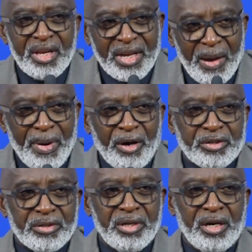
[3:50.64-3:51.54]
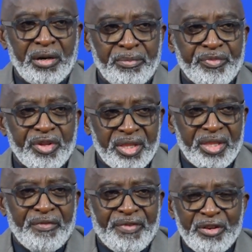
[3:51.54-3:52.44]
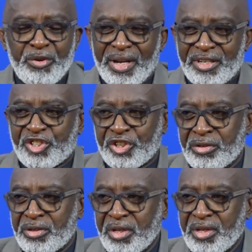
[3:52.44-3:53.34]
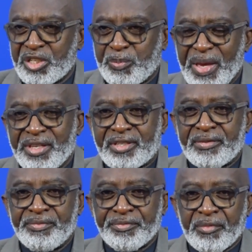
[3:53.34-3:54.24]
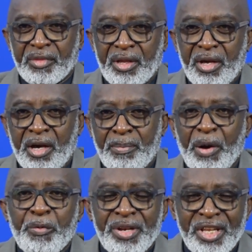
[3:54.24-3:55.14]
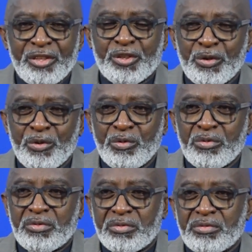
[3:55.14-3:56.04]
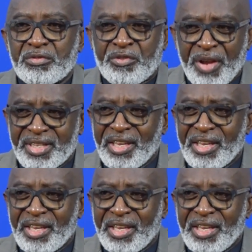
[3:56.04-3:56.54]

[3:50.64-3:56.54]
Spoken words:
come out in the value addition space. But we need to create